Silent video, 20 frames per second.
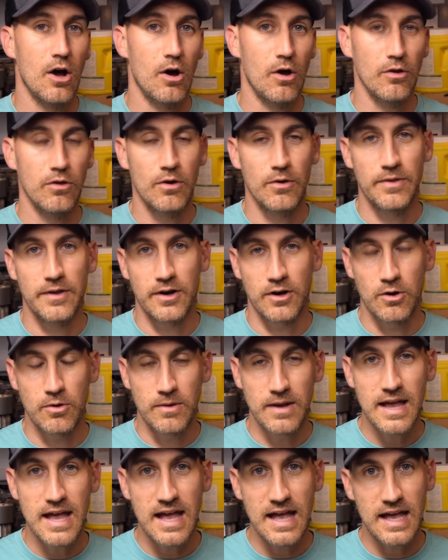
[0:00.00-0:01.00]
although they're
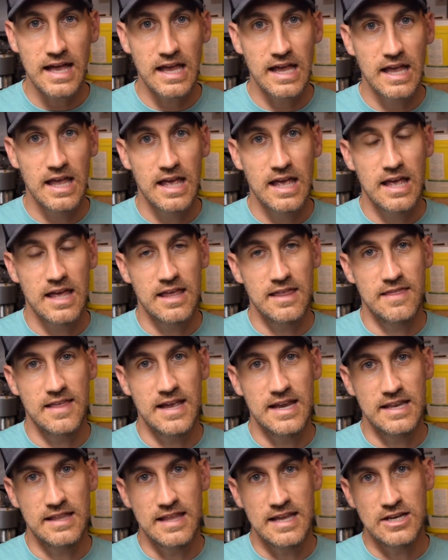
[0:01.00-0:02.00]
okay,
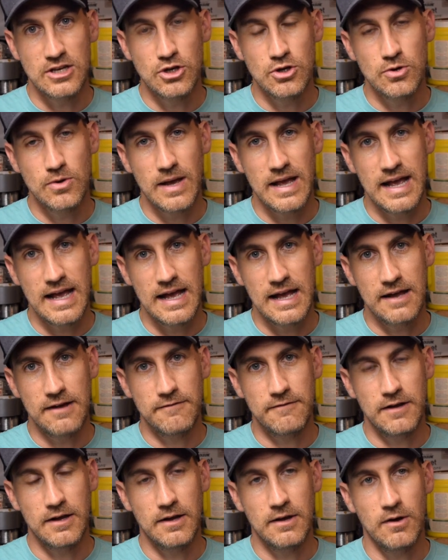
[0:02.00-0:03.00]
they, they do
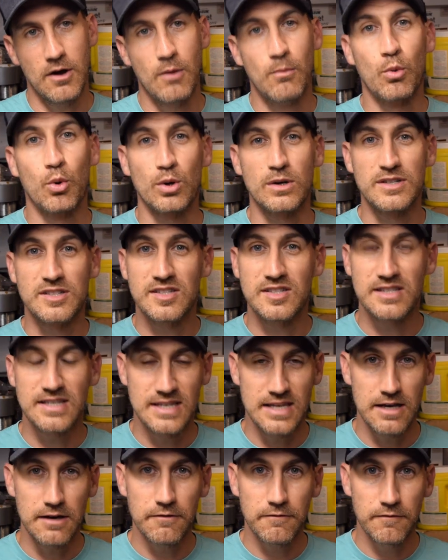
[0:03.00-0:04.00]
have a, a more
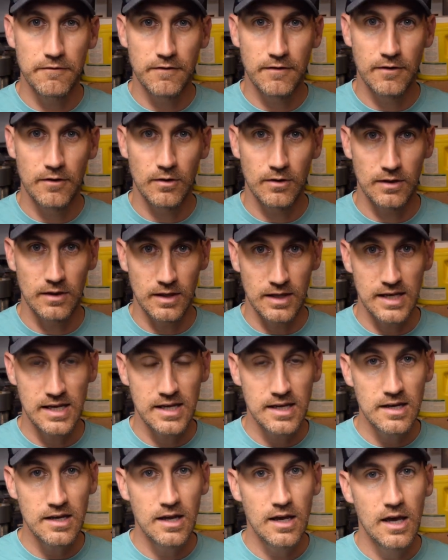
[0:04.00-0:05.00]
stiff
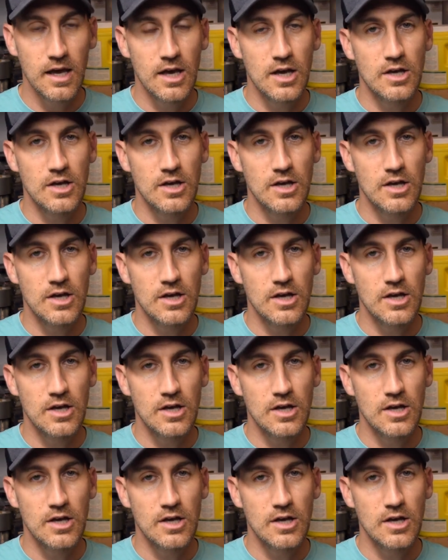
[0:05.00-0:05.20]
lead,